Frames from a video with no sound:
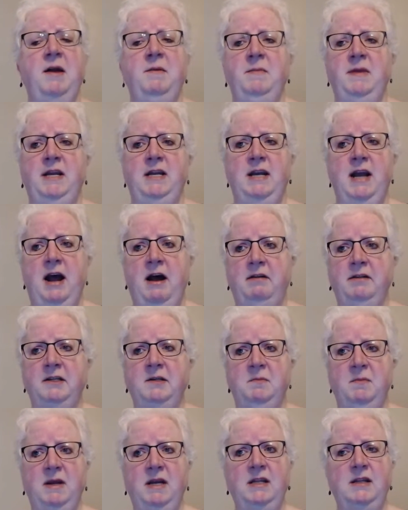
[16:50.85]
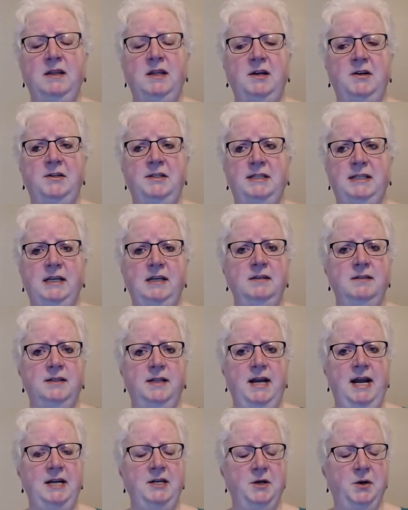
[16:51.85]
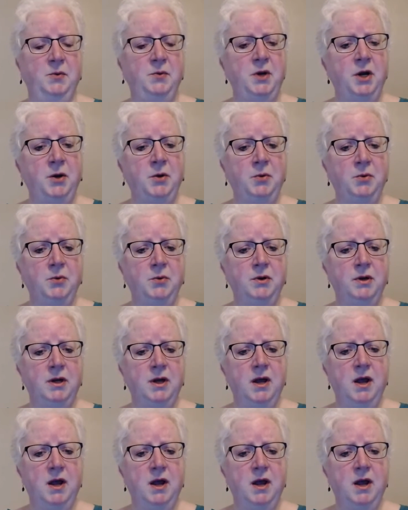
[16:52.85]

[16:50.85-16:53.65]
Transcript: I mean, I'll admit there's things that I don't know.